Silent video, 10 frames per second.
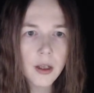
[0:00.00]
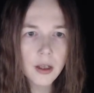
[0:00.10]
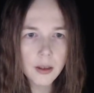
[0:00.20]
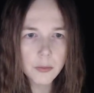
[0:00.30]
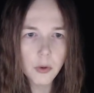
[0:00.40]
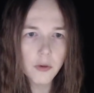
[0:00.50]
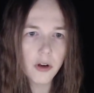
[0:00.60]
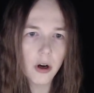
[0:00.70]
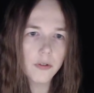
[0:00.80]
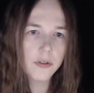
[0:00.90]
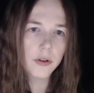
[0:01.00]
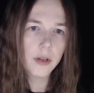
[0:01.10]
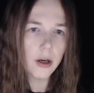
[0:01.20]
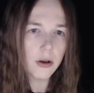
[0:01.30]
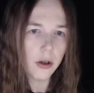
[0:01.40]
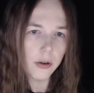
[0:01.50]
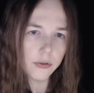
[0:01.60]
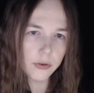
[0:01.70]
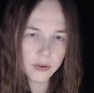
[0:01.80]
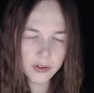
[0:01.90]
Moving over to the alcoves
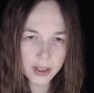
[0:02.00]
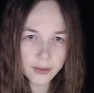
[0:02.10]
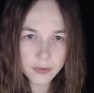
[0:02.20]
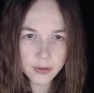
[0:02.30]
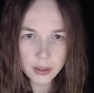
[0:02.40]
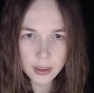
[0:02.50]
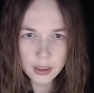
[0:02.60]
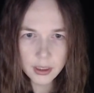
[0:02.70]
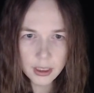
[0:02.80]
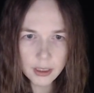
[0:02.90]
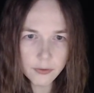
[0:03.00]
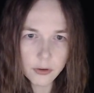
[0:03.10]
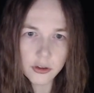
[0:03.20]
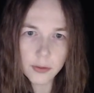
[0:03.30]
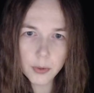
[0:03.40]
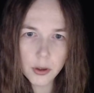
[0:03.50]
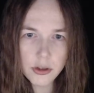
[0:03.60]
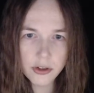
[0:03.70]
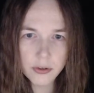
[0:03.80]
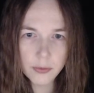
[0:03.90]
to his left, he first
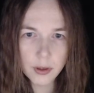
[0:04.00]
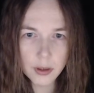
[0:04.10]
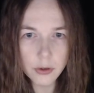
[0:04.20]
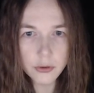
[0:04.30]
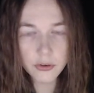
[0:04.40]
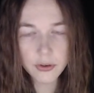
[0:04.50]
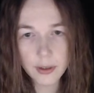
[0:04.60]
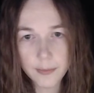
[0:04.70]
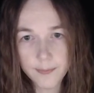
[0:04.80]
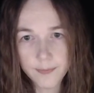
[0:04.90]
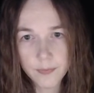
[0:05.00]
approaches the one closest to him.